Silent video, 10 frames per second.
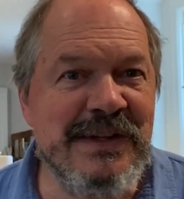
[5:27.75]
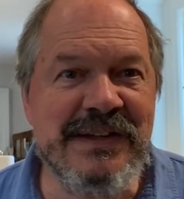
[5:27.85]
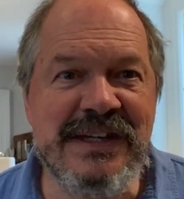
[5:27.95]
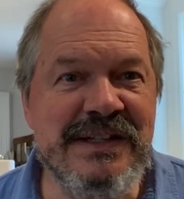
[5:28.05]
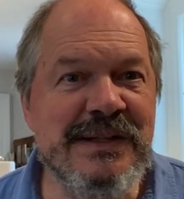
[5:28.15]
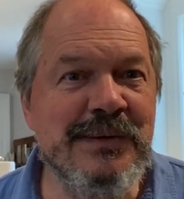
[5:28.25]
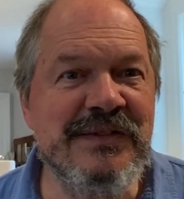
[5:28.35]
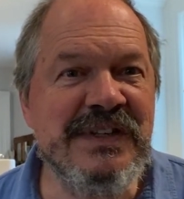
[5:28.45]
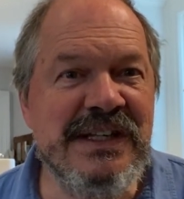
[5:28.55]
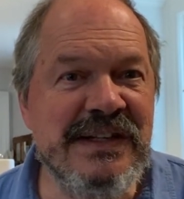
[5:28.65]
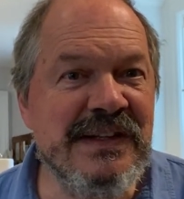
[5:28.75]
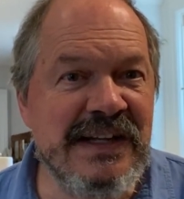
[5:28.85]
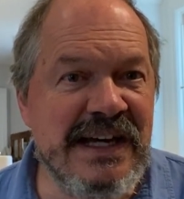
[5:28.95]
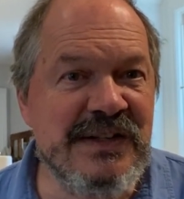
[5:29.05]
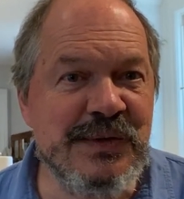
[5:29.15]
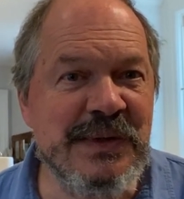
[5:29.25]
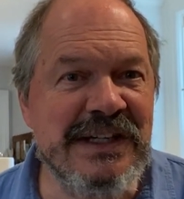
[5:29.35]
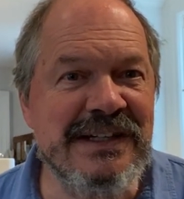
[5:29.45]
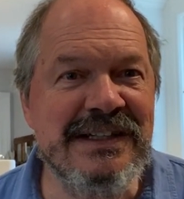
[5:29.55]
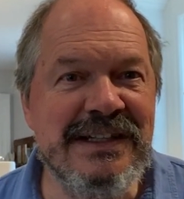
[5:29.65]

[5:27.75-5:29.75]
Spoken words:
the things that we've seen in the last week.